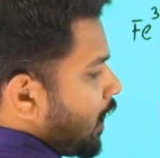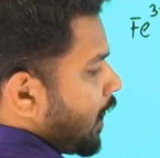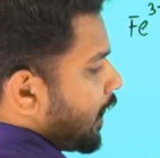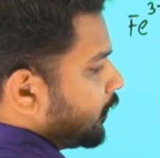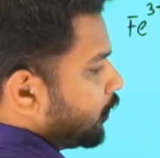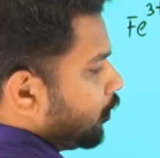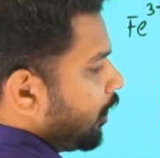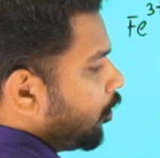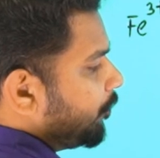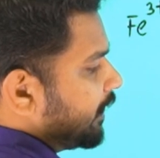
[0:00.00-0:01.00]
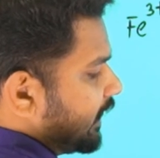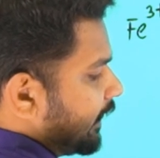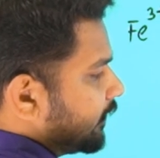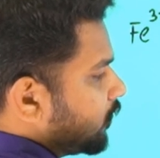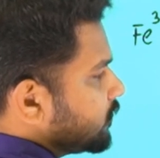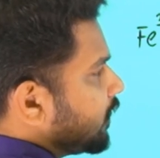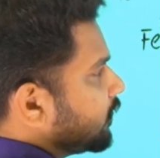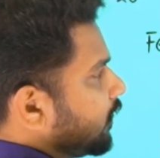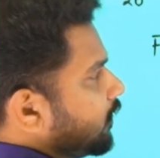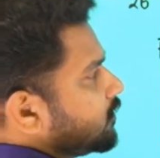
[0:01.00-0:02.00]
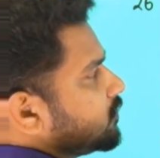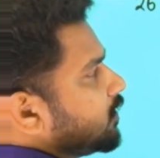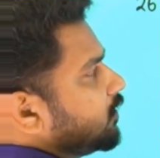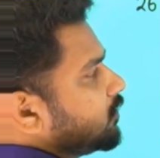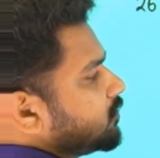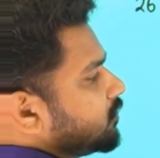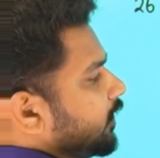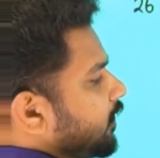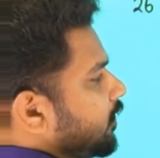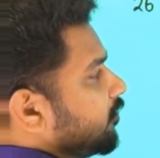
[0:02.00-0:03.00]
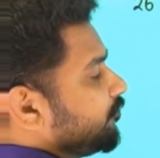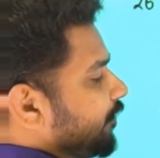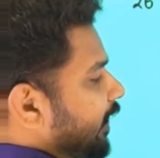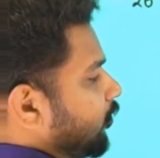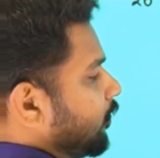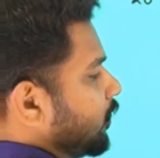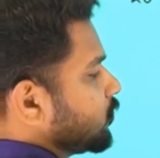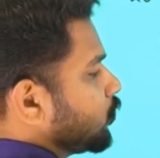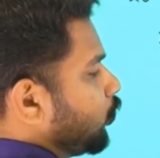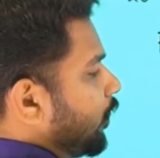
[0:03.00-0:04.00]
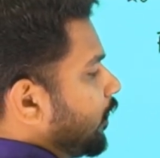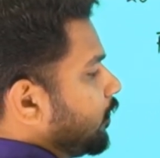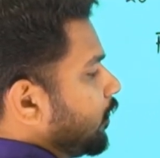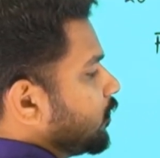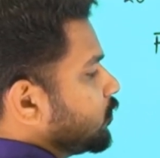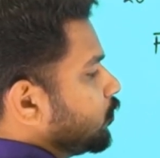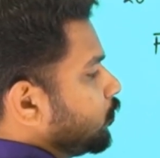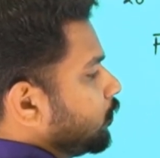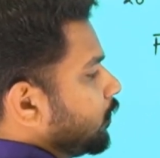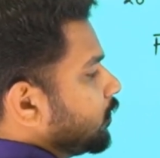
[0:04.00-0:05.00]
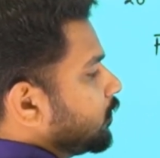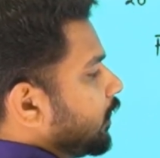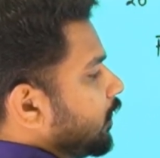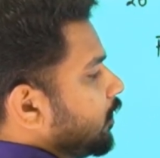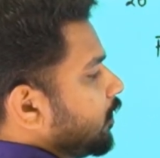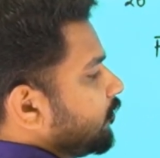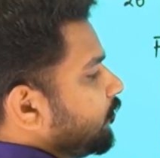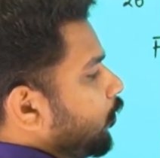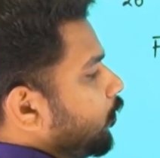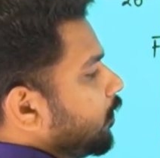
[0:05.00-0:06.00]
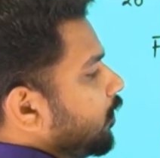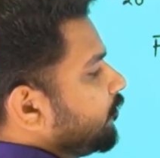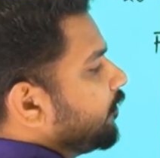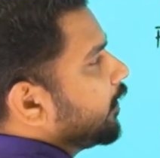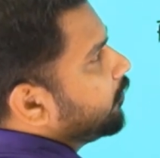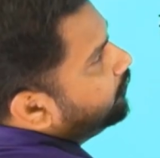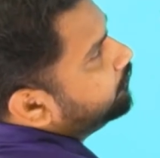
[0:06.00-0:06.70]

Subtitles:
And you know how many electrons are there in this 3D? 5. So 1, 2, 3, 4, 5.